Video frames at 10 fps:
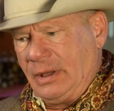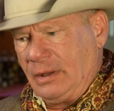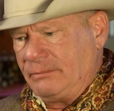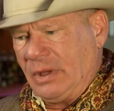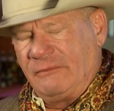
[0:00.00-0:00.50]

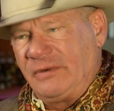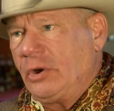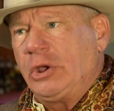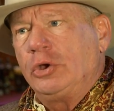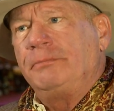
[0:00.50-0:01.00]
uh, a
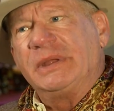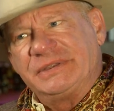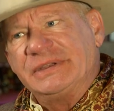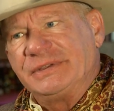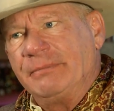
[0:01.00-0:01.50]
very good
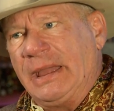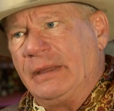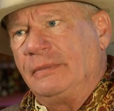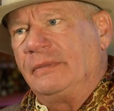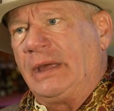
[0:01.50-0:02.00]

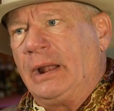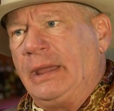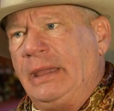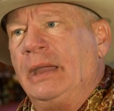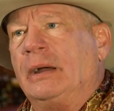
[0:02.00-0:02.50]
businessman that
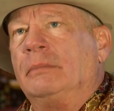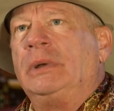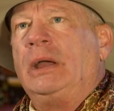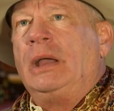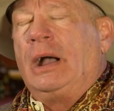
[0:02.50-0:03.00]
I
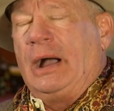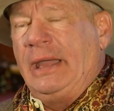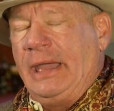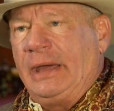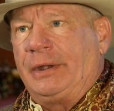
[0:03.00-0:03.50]
am,
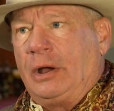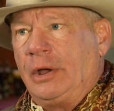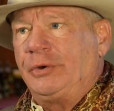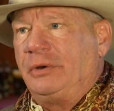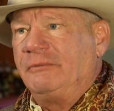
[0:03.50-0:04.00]
I had
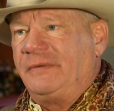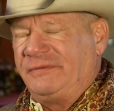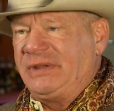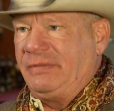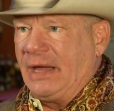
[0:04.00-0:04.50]

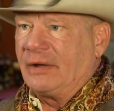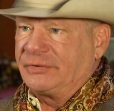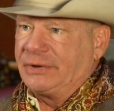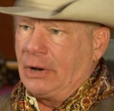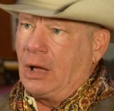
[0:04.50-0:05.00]

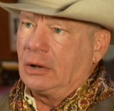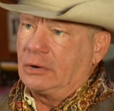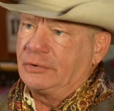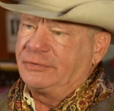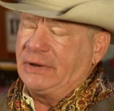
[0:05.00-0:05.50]

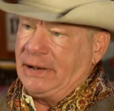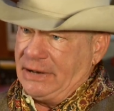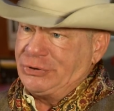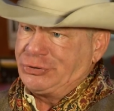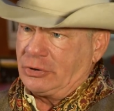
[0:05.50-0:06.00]
$150,000 in
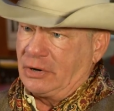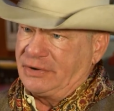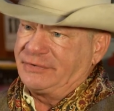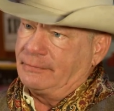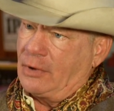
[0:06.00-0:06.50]

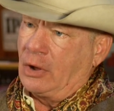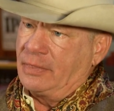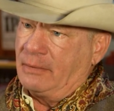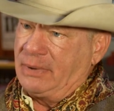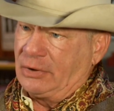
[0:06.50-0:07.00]
insurance
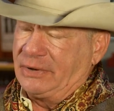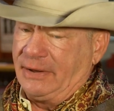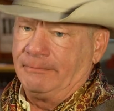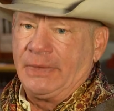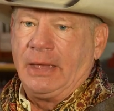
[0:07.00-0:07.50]
on the building.